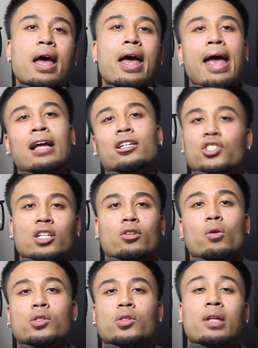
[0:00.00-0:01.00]
in general.
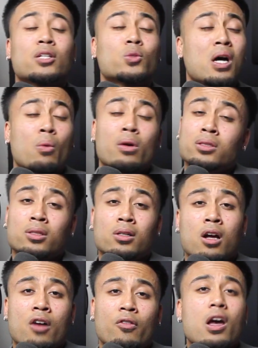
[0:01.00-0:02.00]
And so that's why I want to start
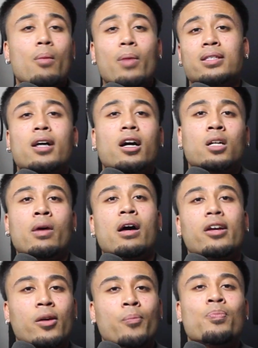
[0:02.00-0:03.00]
off by talking about
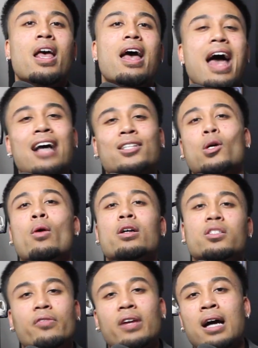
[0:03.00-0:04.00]
him. As always,
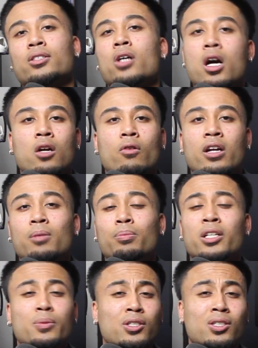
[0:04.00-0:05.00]
if you guys aren't already,
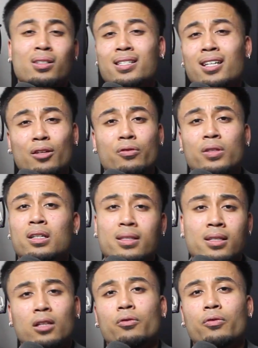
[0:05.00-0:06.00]
please be sure to tell a friend and
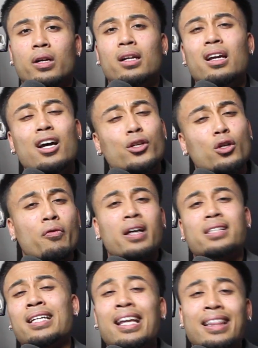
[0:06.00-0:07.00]
tell a friend. Don't forget
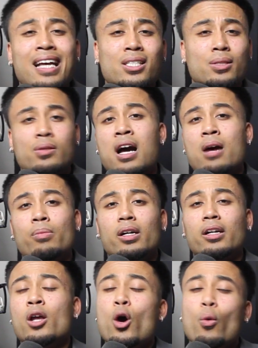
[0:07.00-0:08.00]
to hit that subscribe
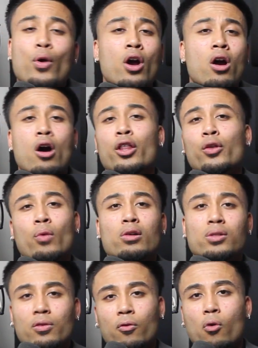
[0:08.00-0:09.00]
button. We are on the road
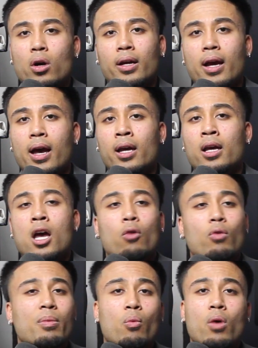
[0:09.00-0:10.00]
to 4K. We've
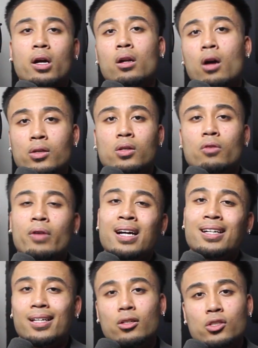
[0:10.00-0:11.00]
been working also very
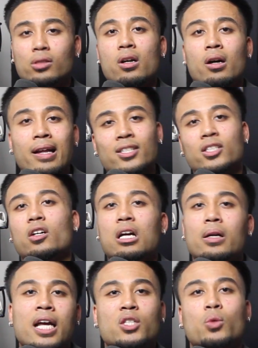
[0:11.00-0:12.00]
diligently on Instagram
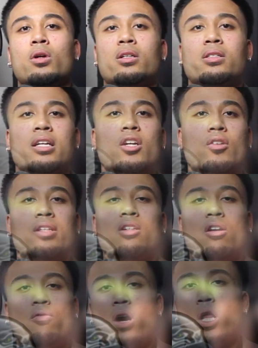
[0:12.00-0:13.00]
and Twitter to increase our
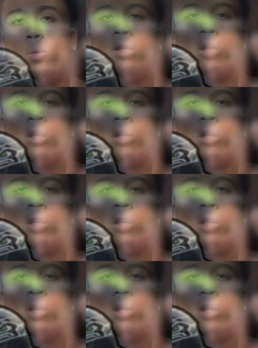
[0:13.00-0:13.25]
following